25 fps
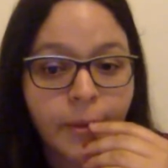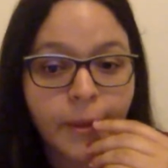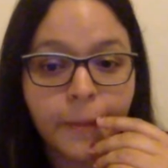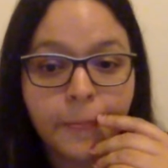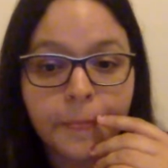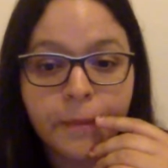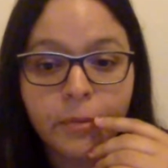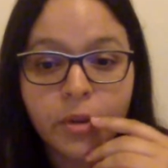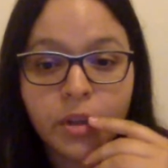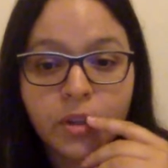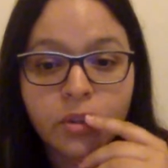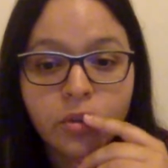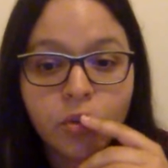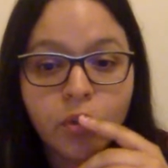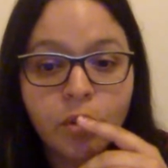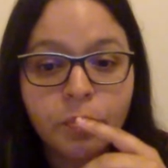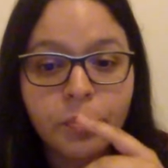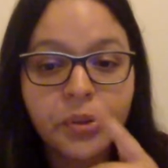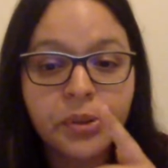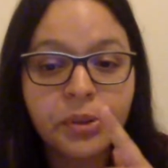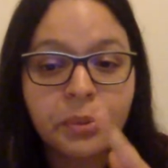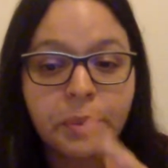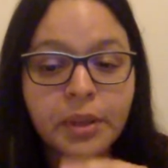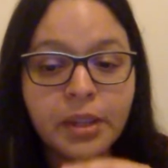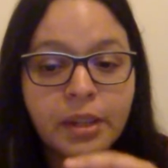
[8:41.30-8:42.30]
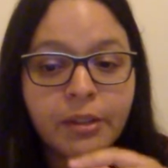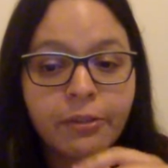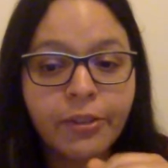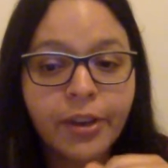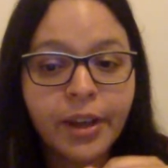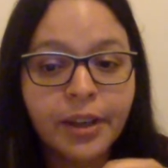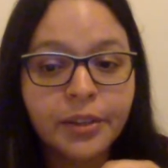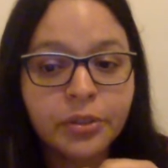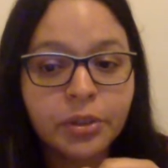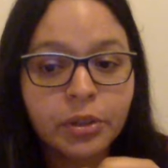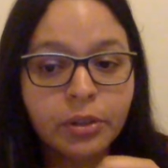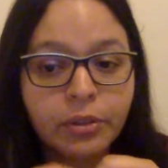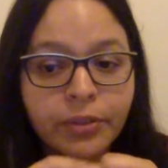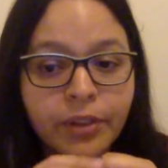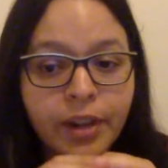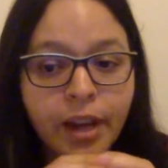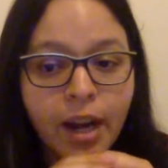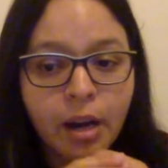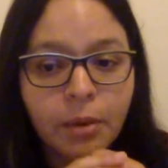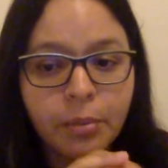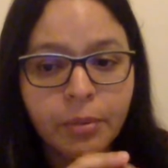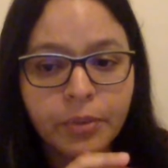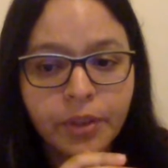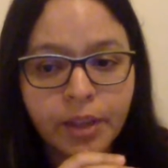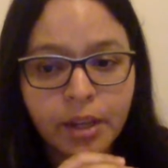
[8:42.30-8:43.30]
we do compressibility factor of
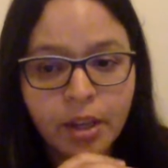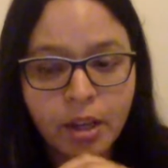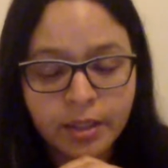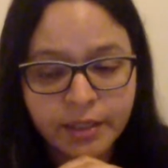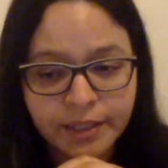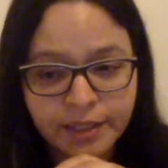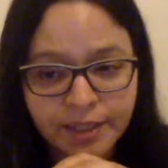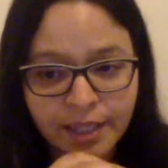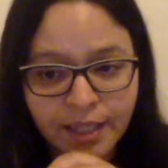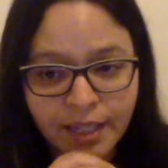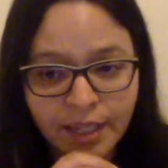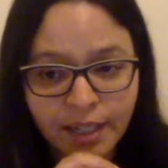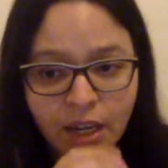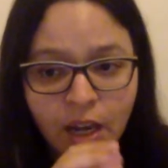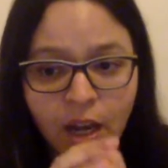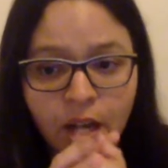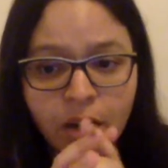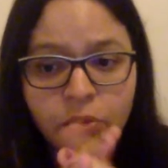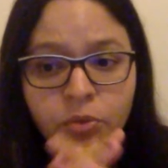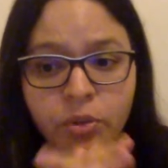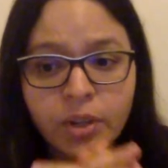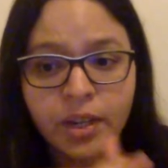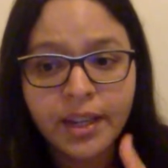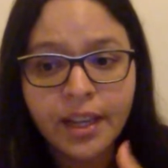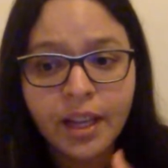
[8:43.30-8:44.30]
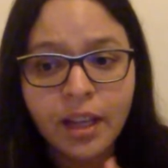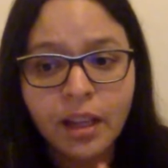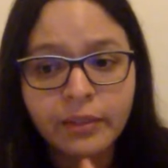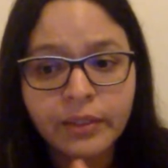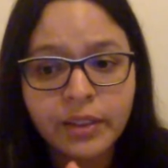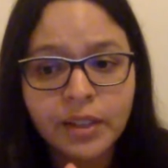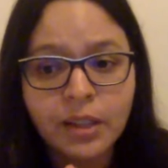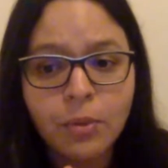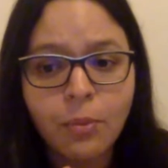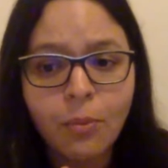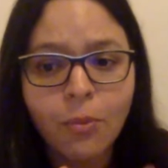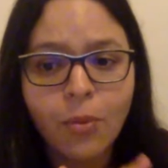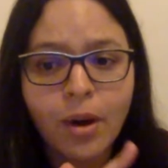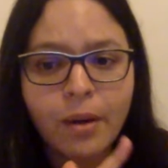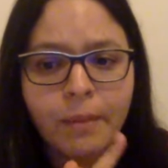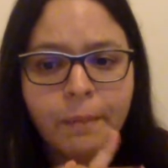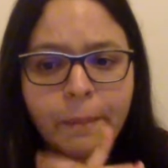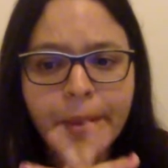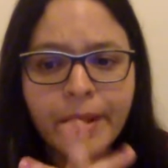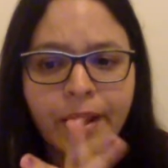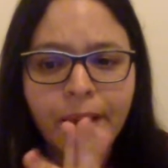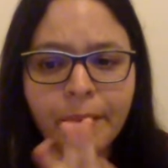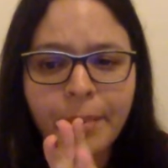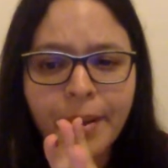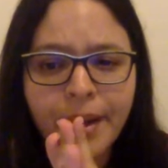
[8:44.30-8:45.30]
carbon dioxide at 100 Kelvin and 1
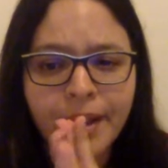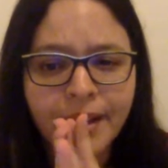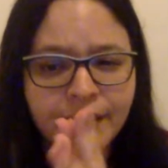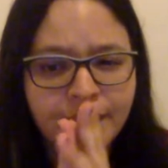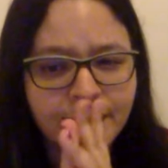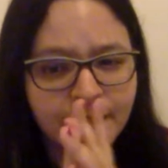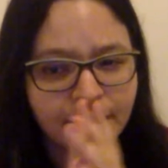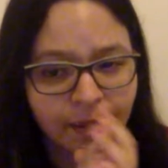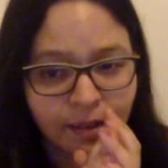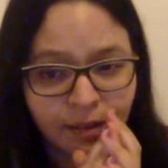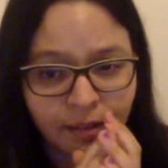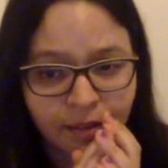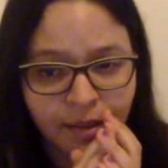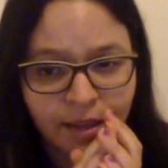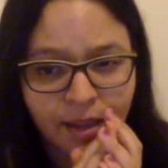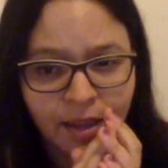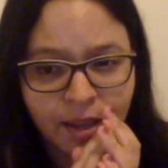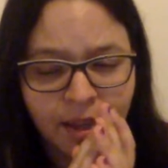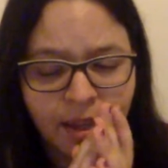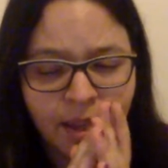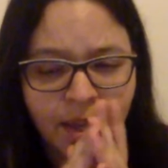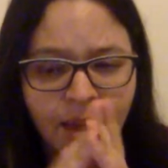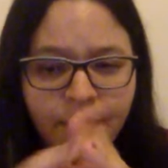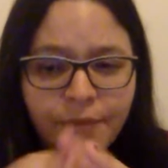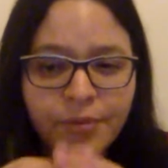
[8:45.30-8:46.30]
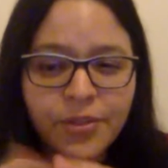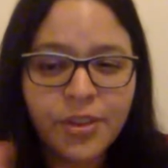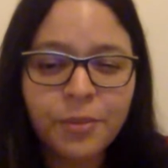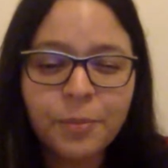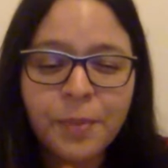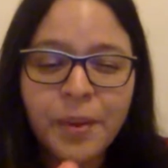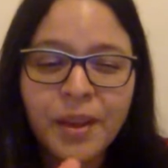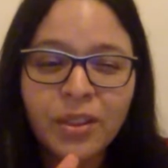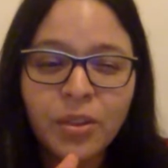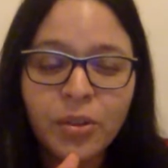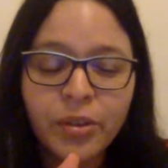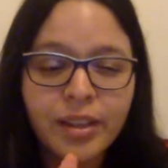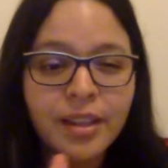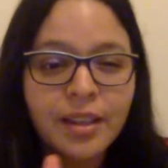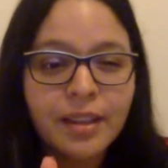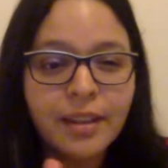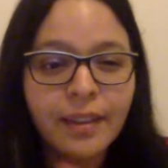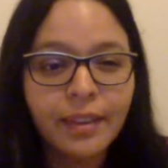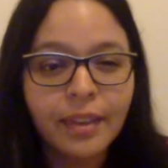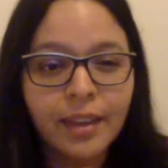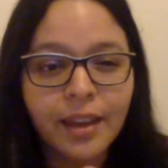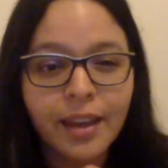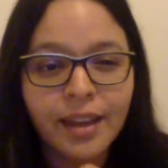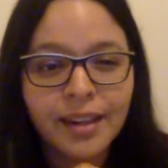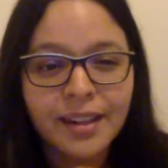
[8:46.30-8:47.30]
megapascal. Just by looking
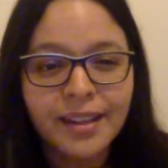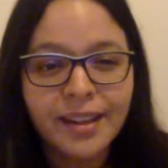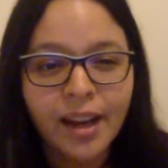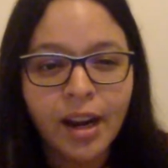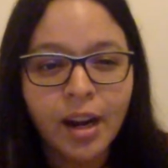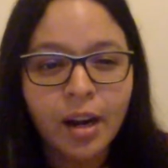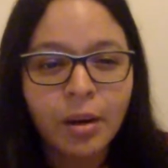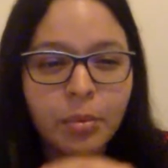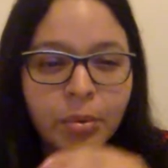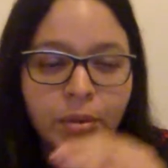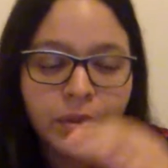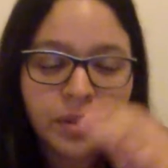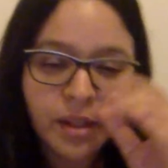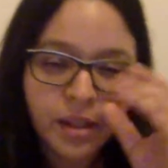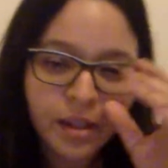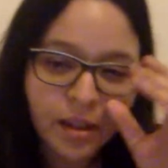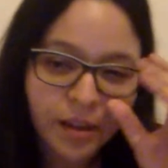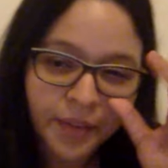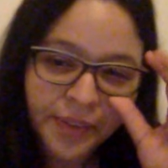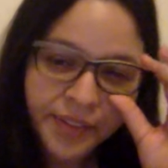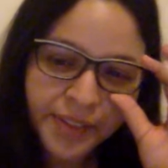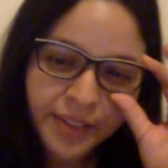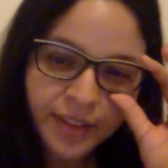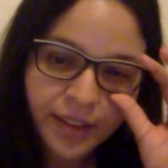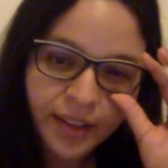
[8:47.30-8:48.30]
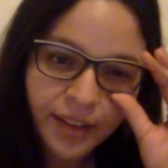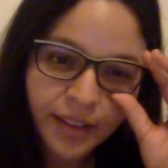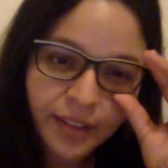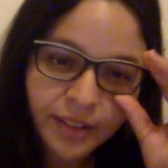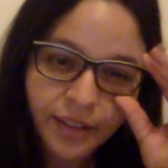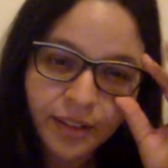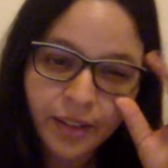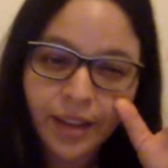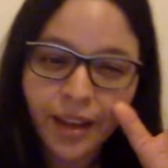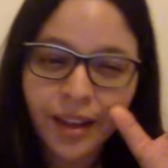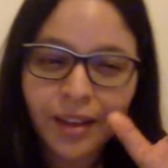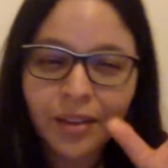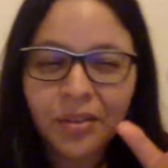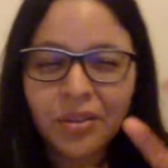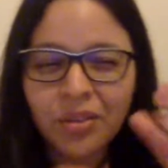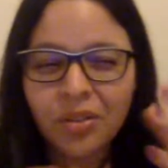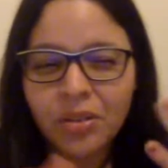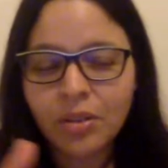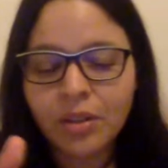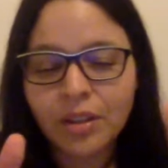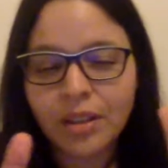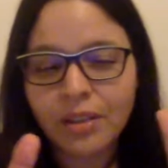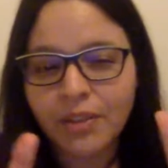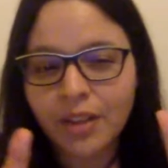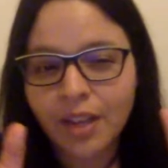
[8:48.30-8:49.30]
at that, carbon dioxide. So I don't
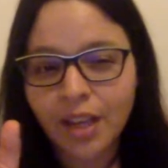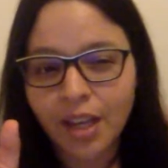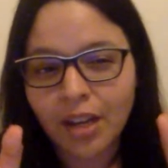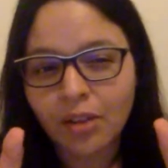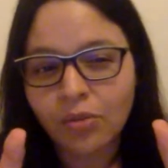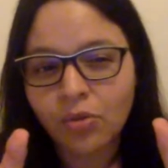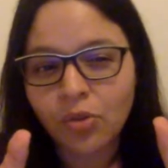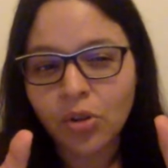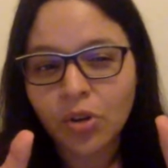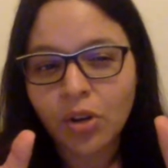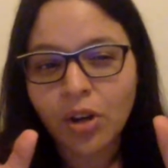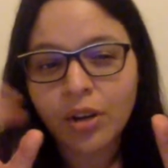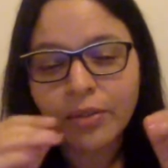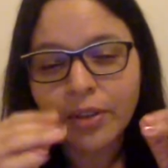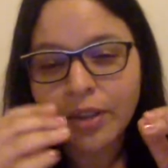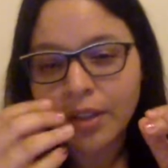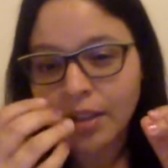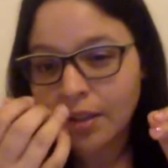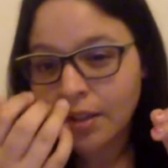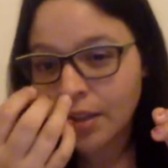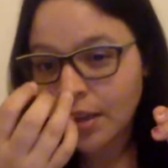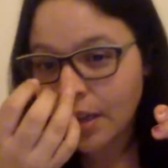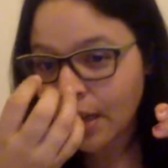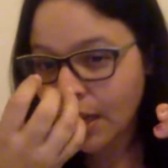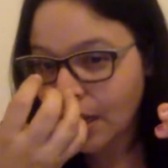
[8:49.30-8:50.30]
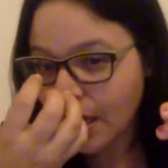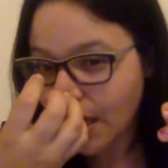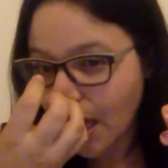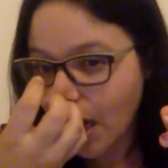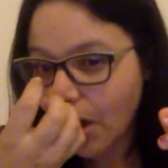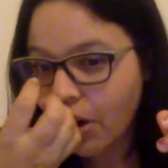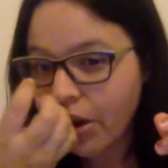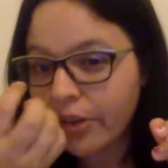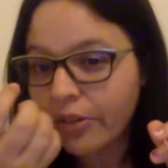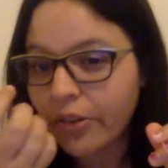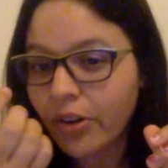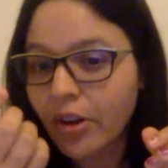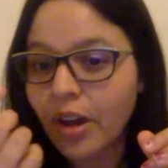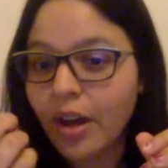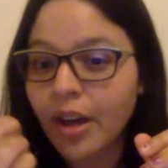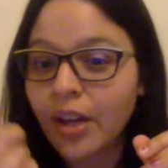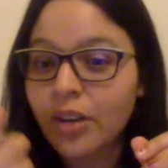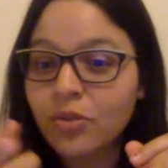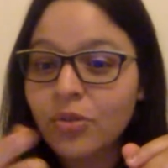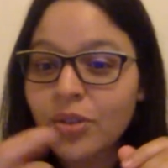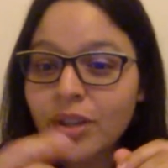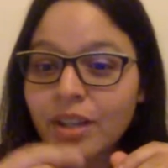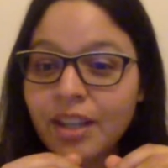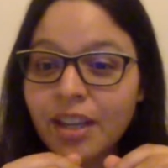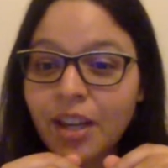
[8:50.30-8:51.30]
know the behavior of it. However,
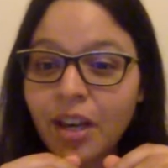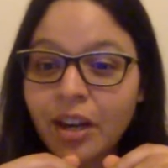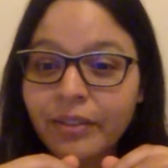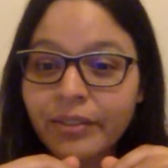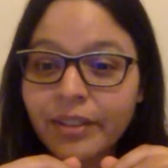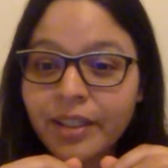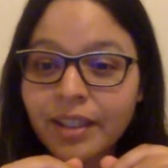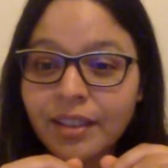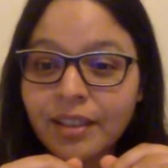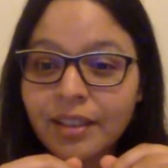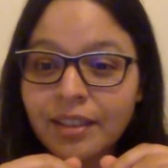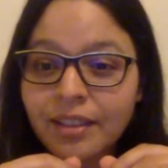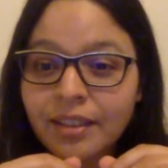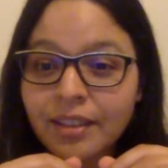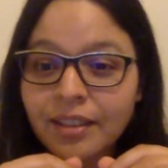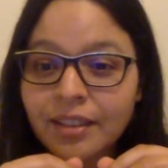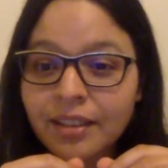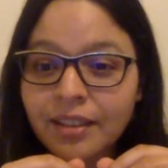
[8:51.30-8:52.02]
100 Kelvin,